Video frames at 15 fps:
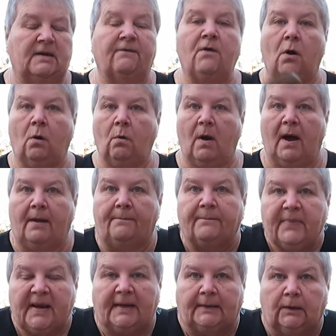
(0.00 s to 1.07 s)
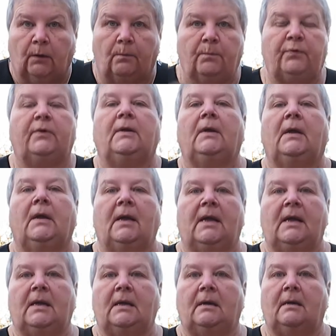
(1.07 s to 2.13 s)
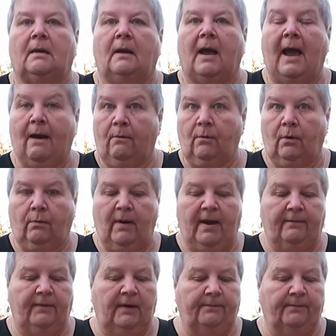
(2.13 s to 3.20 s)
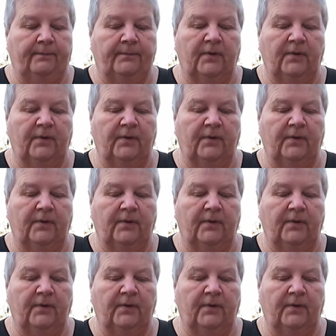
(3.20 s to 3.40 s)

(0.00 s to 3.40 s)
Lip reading: I've got quite a big lump in our aquarium,